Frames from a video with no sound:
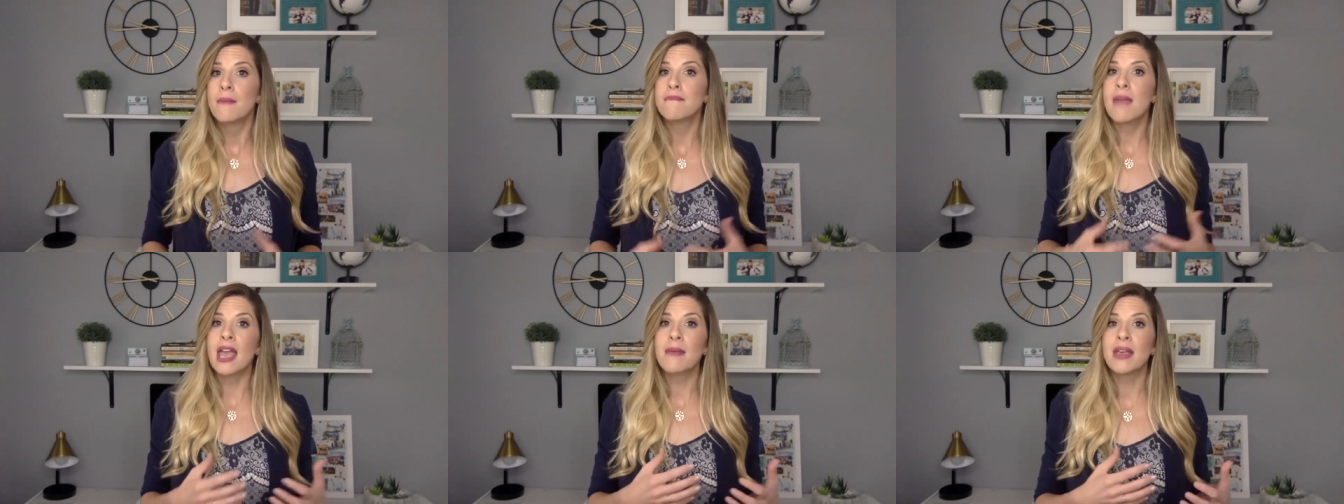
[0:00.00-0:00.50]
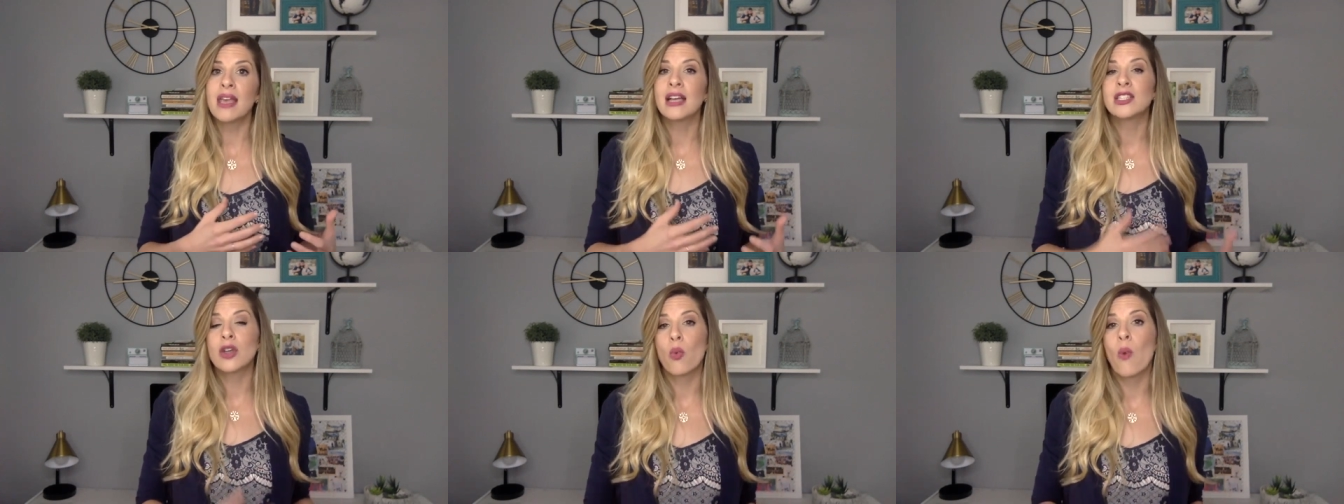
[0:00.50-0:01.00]
Maybe
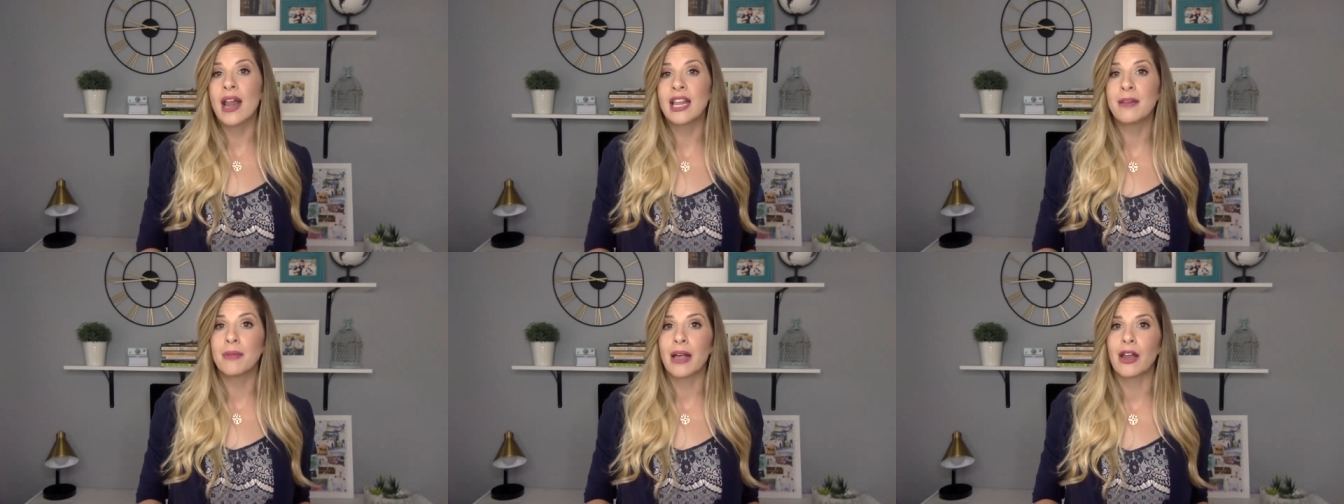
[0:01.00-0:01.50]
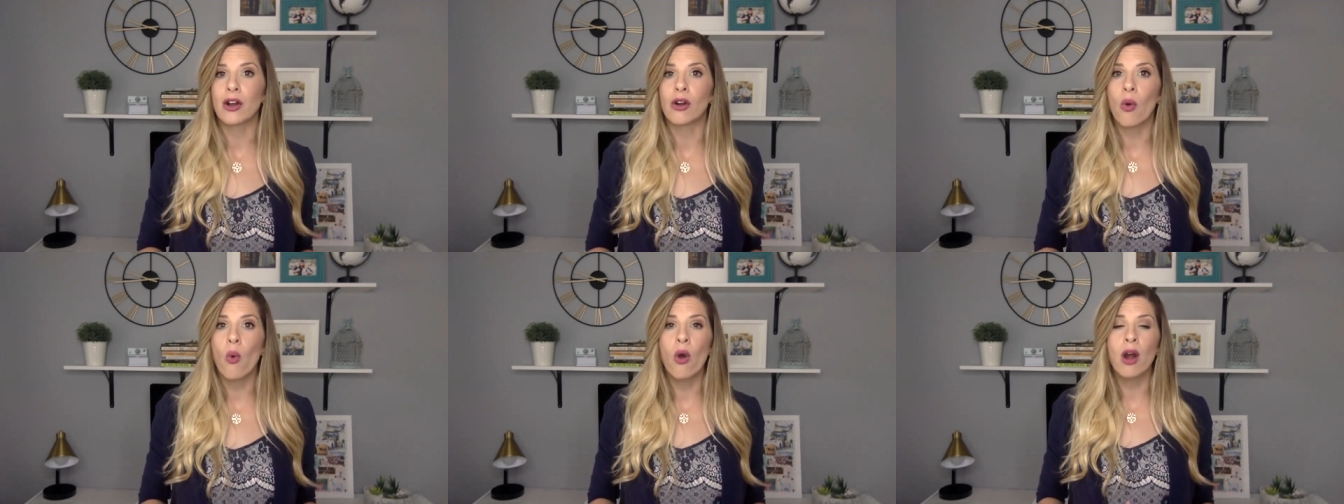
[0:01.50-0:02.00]
it's a wedding
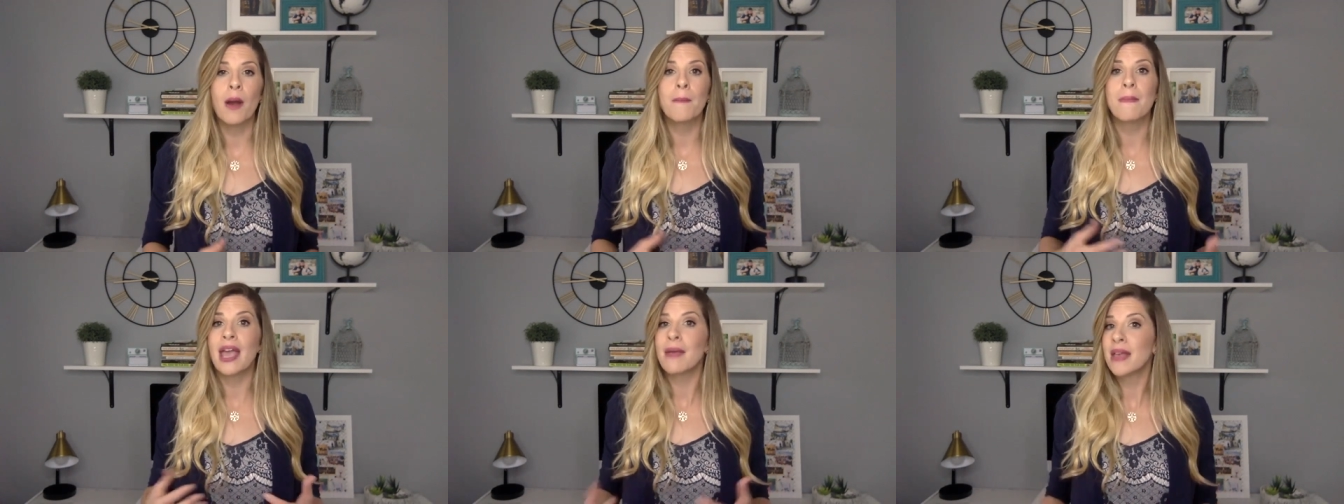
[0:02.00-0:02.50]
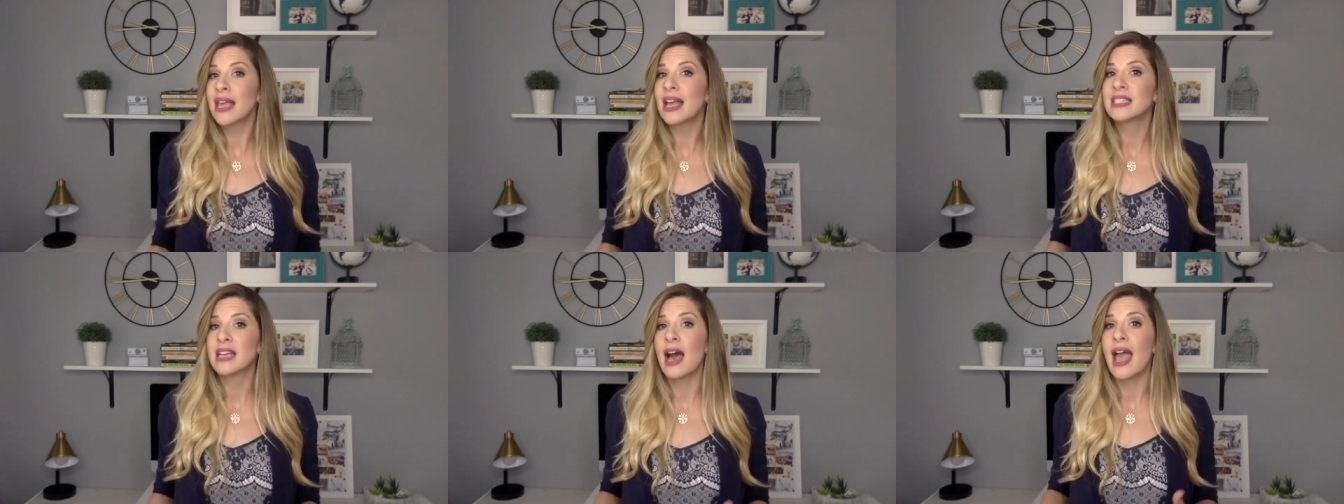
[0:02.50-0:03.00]
planner, or maybe
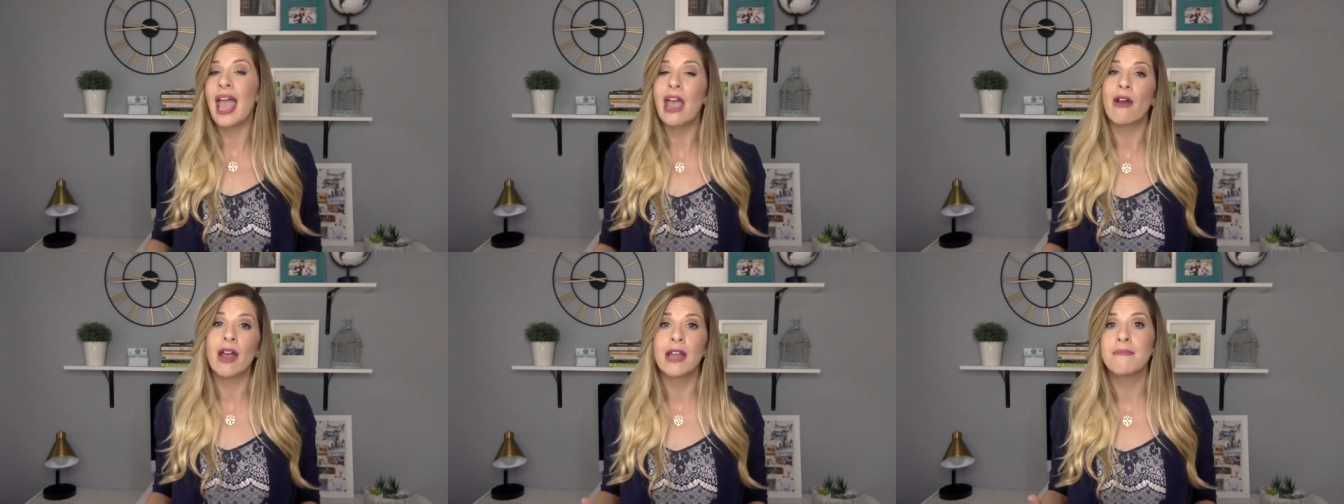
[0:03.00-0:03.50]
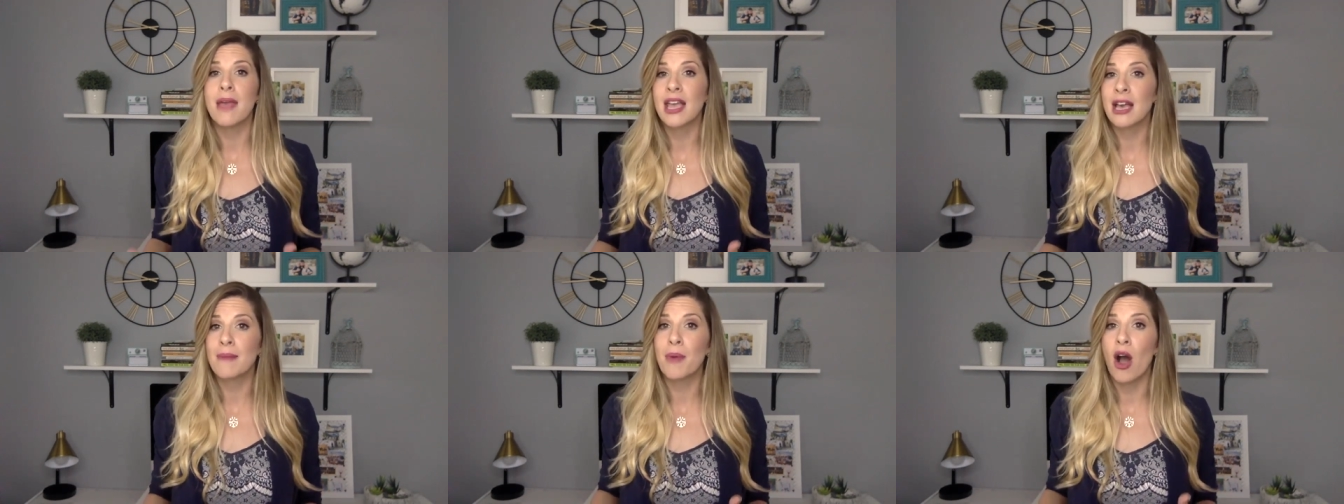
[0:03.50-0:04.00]
it's a hair and
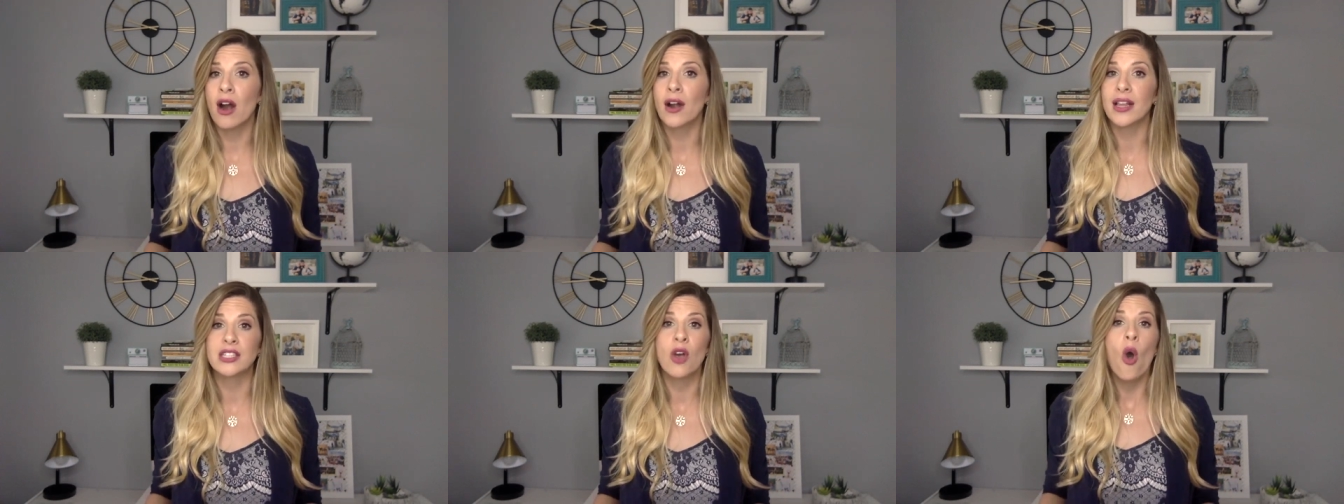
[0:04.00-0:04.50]
makeup artist,